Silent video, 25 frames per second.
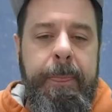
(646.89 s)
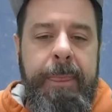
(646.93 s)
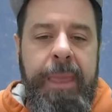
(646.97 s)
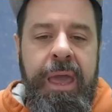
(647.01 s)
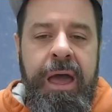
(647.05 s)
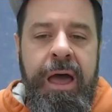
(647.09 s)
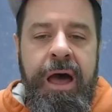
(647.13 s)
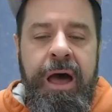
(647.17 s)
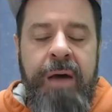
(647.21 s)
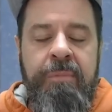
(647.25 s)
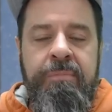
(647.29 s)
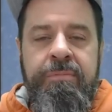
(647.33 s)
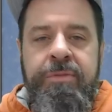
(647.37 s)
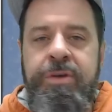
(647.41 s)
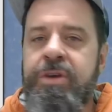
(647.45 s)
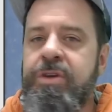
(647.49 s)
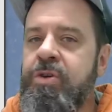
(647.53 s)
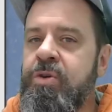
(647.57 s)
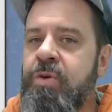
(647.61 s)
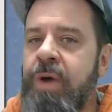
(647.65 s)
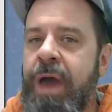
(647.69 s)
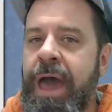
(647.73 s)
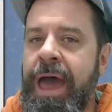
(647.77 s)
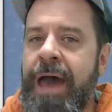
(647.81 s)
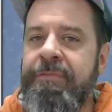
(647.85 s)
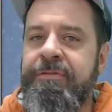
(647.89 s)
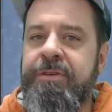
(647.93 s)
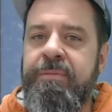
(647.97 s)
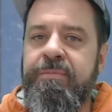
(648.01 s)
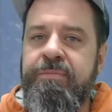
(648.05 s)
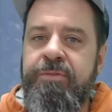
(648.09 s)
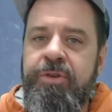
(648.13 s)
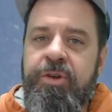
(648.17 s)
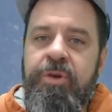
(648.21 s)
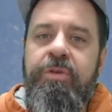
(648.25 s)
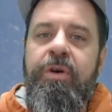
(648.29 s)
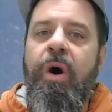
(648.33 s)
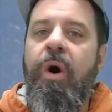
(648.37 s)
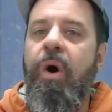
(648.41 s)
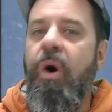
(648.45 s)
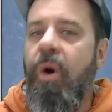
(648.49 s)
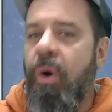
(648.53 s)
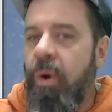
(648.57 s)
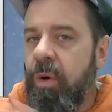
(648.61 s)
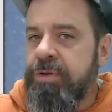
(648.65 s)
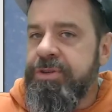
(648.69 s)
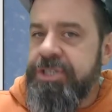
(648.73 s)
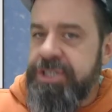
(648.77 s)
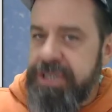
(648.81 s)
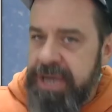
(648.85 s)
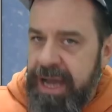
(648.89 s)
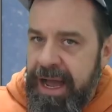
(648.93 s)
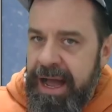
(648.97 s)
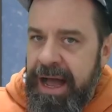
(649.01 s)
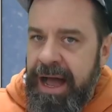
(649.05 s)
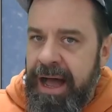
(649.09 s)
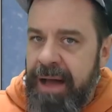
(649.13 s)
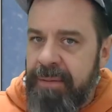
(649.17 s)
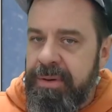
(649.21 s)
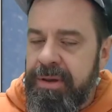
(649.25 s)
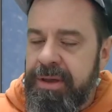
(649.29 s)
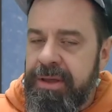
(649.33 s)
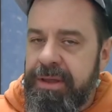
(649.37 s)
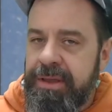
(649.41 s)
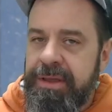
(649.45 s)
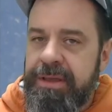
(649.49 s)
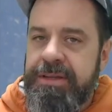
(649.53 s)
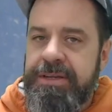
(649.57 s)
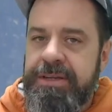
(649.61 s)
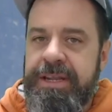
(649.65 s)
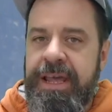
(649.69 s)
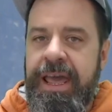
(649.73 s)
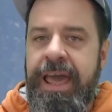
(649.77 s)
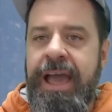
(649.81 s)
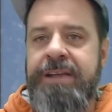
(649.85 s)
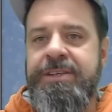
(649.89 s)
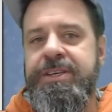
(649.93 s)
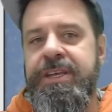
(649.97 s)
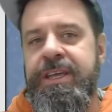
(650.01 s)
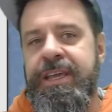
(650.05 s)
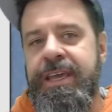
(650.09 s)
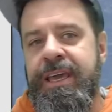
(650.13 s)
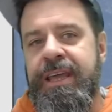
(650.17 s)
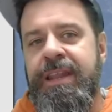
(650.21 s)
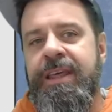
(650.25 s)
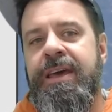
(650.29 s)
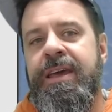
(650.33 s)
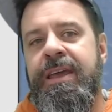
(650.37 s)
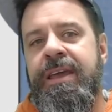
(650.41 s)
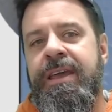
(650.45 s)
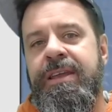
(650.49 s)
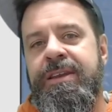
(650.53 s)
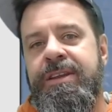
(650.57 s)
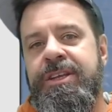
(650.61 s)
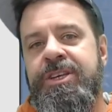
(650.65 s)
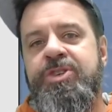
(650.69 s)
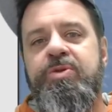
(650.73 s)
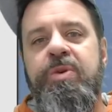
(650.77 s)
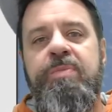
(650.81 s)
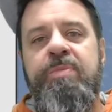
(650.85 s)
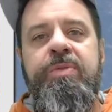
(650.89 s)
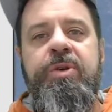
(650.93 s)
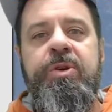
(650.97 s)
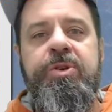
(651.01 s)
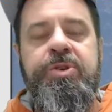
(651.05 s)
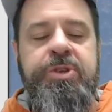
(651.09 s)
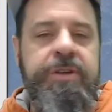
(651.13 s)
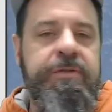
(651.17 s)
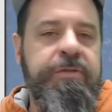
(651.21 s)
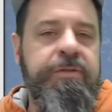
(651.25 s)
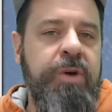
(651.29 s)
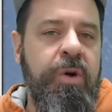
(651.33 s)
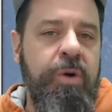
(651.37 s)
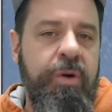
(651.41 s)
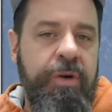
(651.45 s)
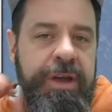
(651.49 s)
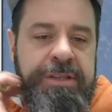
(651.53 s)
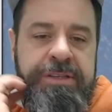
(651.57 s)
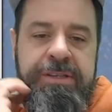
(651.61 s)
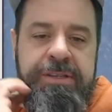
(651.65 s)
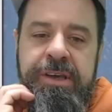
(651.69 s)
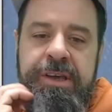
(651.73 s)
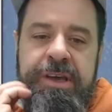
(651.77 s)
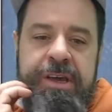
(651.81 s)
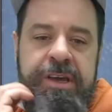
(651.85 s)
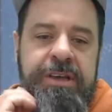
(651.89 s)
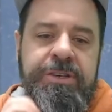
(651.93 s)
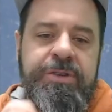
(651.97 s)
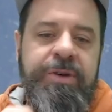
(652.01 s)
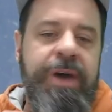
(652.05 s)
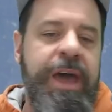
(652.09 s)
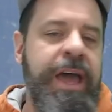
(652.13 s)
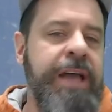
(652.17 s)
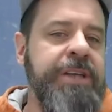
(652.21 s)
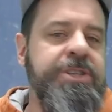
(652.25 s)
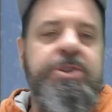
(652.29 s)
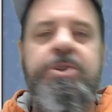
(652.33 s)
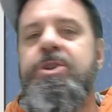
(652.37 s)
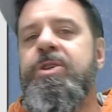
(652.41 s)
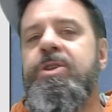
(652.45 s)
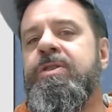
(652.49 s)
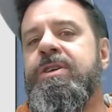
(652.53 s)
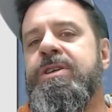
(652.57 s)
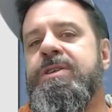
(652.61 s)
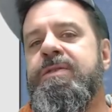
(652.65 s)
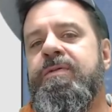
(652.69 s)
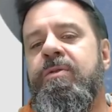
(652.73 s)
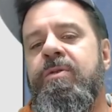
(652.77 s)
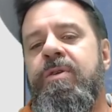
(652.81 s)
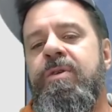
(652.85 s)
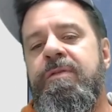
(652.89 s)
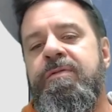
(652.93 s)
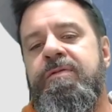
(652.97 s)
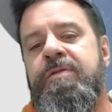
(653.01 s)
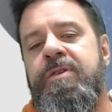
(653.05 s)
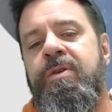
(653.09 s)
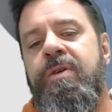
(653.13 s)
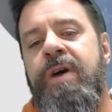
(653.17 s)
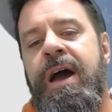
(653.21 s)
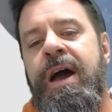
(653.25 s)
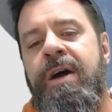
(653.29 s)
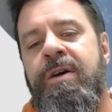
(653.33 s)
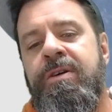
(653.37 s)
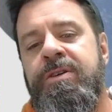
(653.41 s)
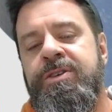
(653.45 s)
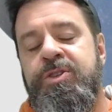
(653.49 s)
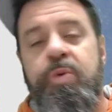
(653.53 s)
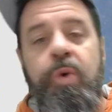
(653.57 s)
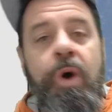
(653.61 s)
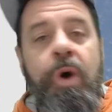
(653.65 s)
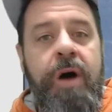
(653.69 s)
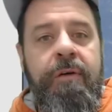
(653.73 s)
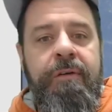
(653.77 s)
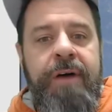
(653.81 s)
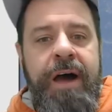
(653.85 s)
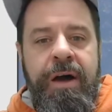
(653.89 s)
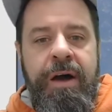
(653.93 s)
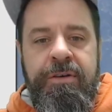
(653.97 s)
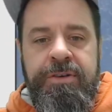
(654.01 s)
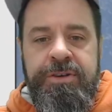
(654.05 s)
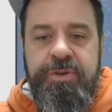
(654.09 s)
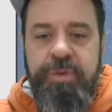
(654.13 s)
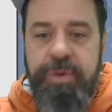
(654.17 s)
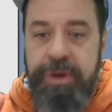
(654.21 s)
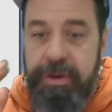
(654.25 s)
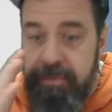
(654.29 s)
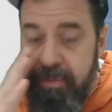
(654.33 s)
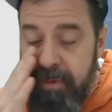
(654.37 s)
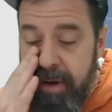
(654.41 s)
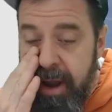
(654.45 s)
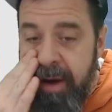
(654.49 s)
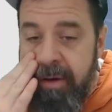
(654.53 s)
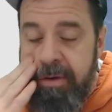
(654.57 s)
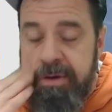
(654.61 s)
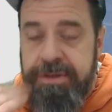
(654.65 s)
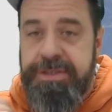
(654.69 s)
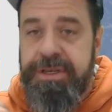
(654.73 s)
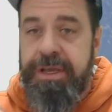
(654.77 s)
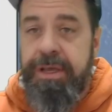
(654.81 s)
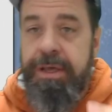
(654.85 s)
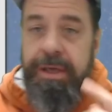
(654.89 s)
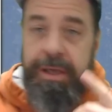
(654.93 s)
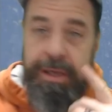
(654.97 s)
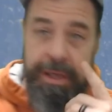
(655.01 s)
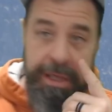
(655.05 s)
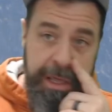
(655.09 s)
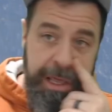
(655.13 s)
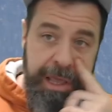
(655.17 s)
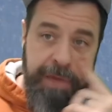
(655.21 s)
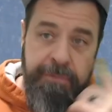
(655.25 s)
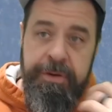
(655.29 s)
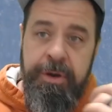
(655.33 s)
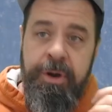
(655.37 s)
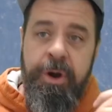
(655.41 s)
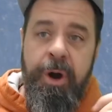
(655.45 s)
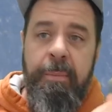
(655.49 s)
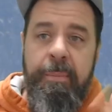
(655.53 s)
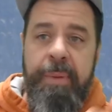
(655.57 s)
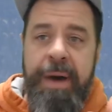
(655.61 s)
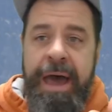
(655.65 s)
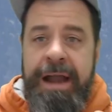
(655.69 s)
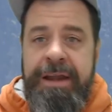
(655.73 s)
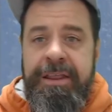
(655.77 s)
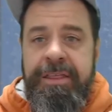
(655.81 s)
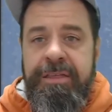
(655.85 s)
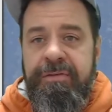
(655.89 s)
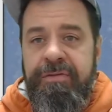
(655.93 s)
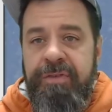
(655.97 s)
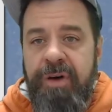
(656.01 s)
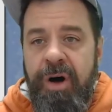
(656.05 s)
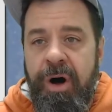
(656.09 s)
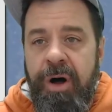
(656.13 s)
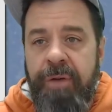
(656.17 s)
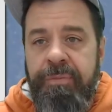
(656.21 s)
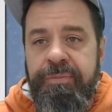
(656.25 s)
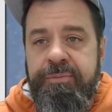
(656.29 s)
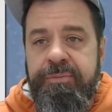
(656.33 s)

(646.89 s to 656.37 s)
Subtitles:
You have to do the whole job to actually get a distribution of coins. So as you do this for a few hours, 12 hours, 24 hours, if you go back to the vault